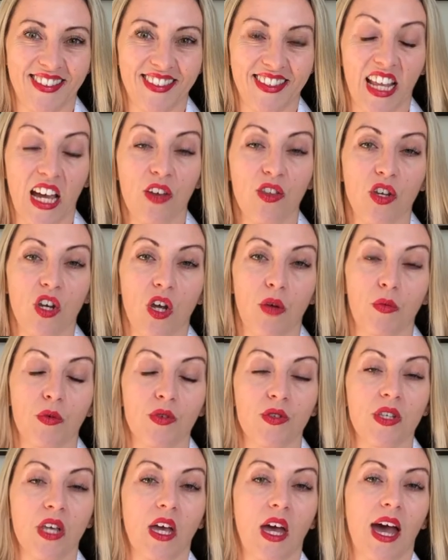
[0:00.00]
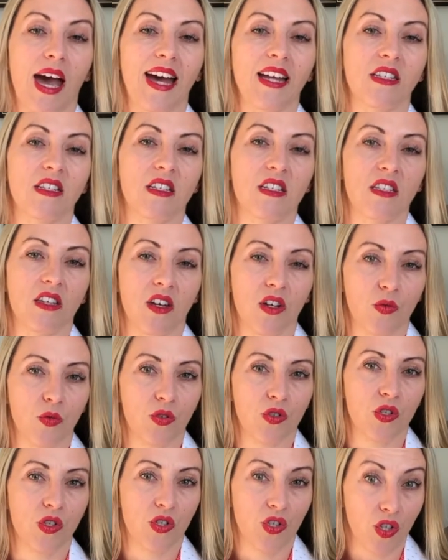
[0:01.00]
Now the nobles had to decide what
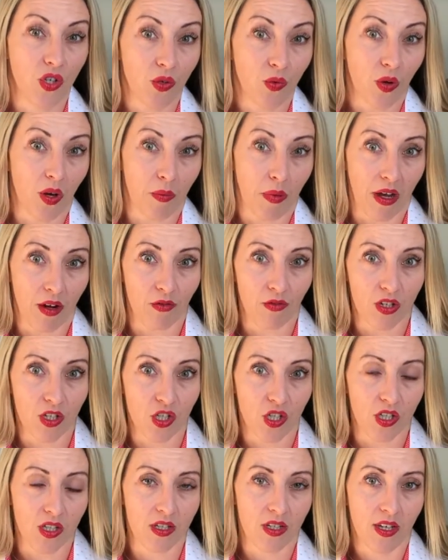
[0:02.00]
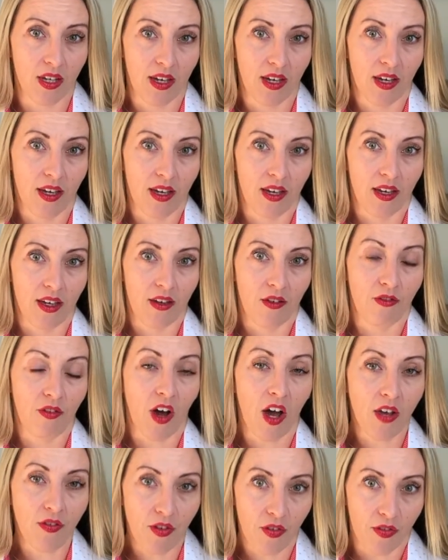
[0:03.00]
to do about Richard.
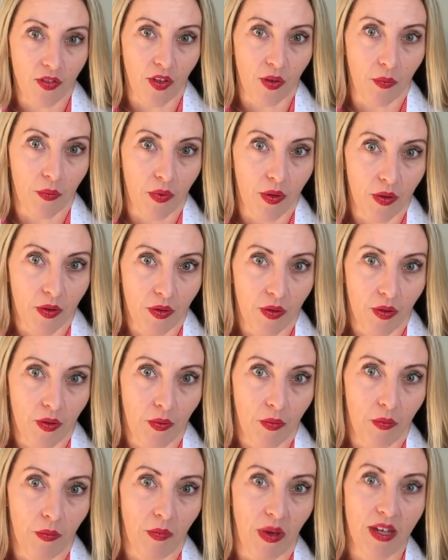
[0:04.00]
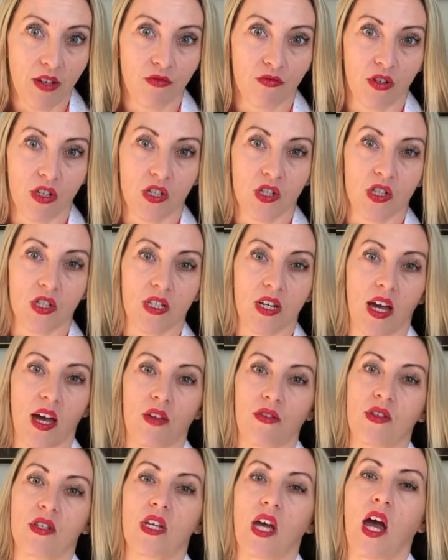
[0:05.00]
Five of them met Richard at
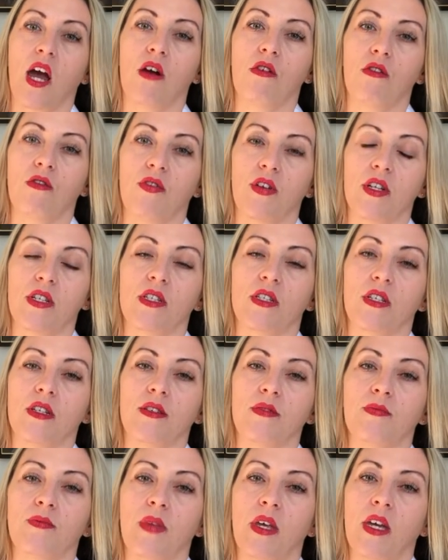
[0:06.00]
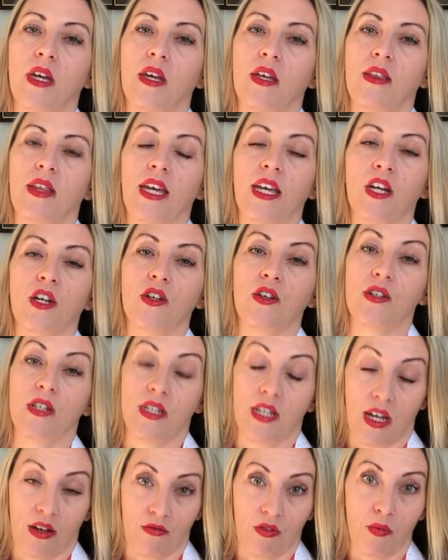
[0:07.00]
the Tower of London. They included
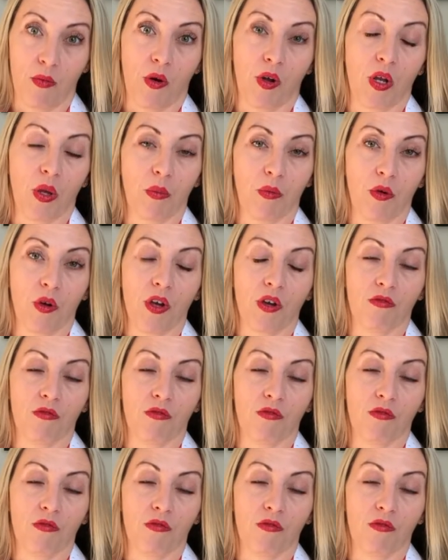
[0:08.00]
Henry Bolingbroke,